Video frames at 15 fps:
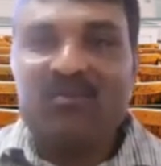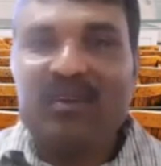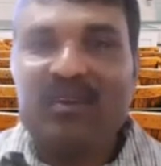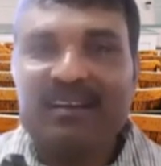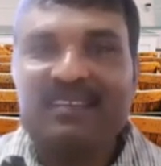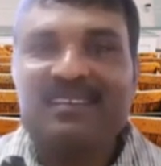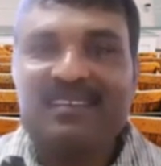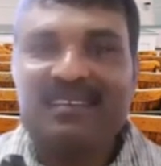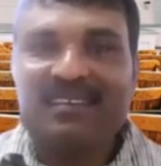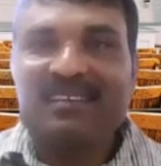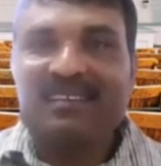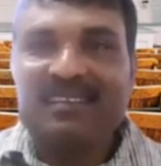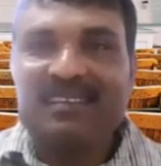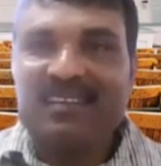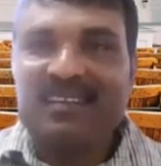but
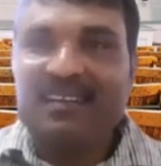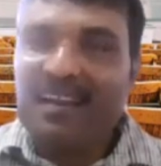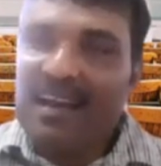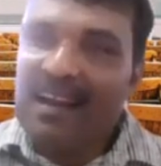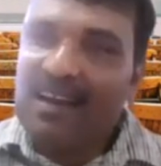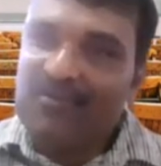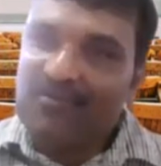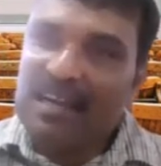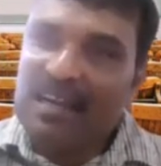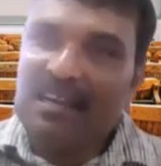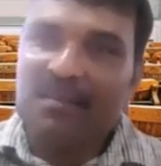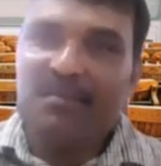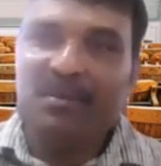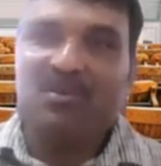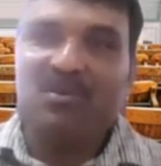left hand
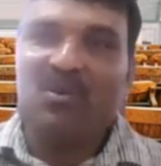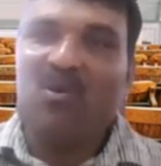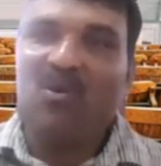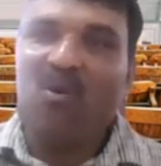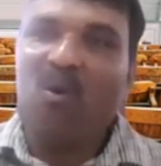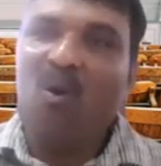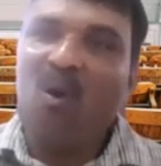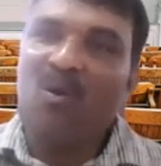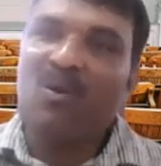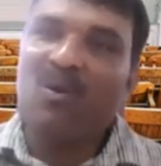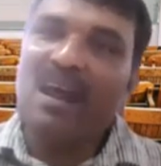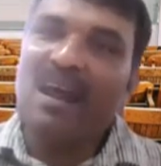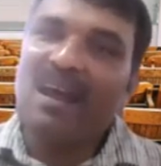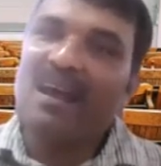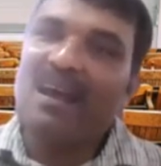limit
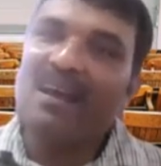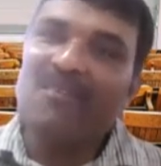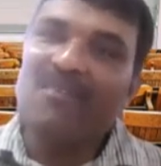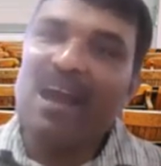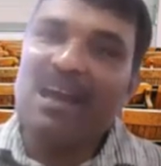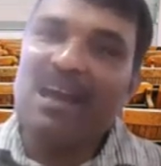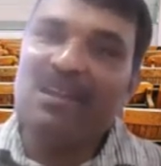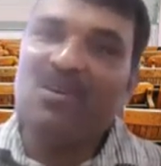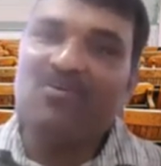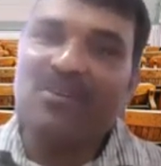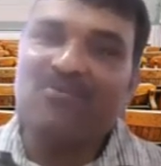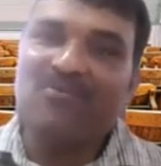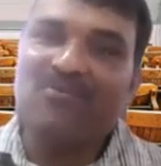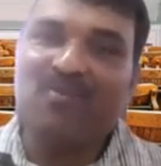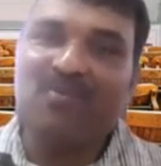or the value of
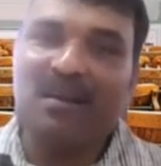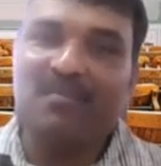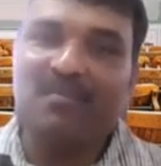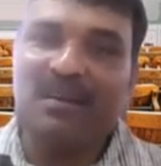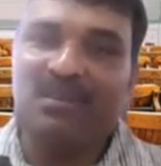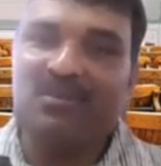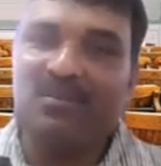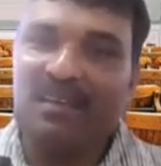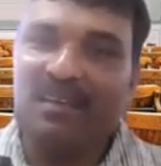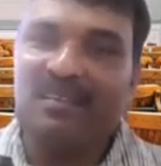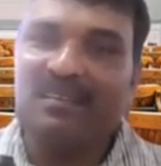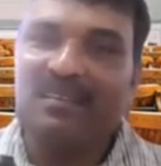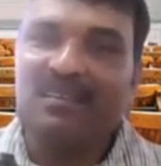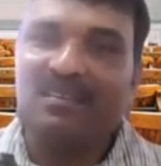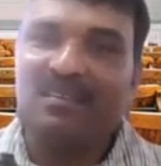f of 5 by 2, right?
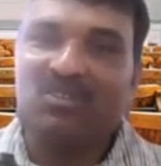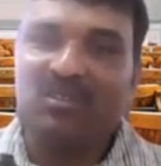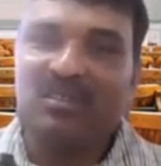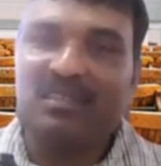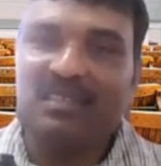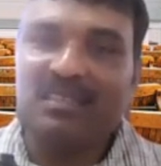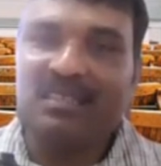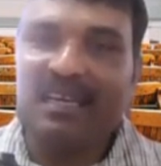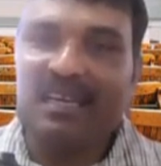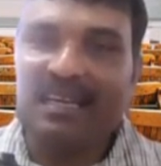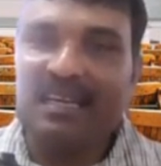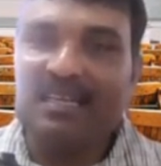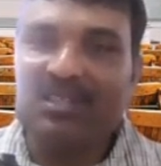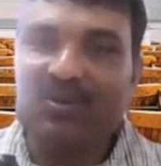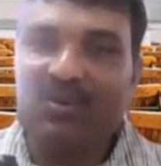So this is
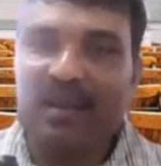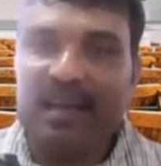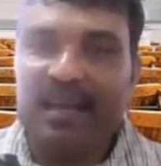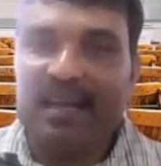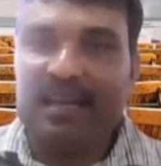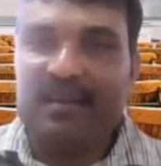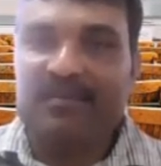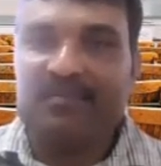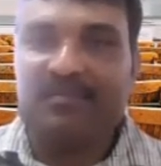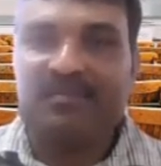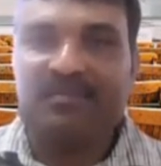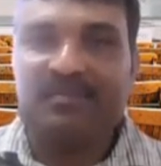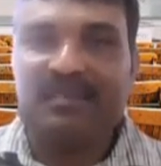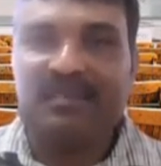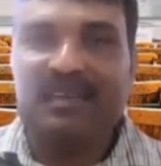equal to a,
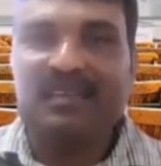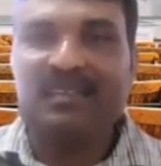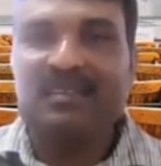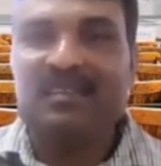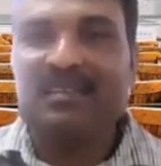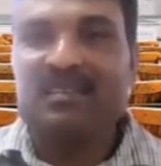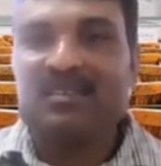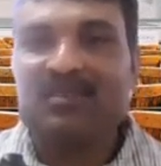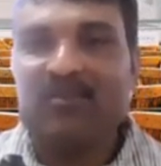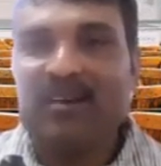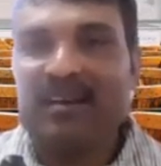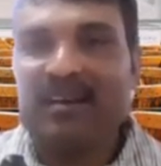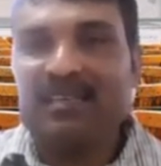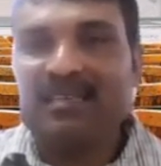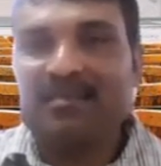right? So
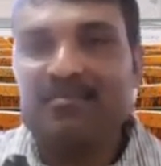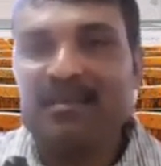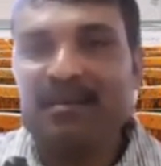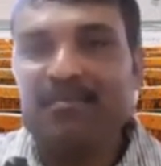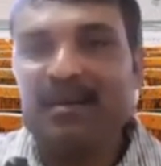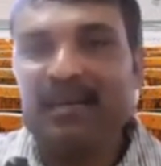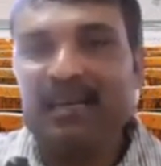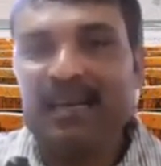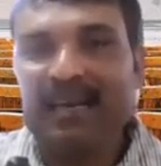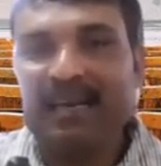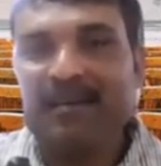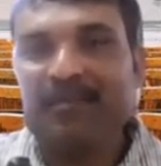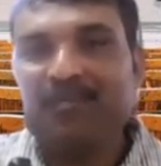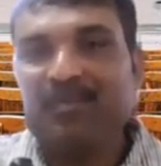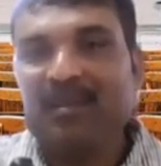what is b by a?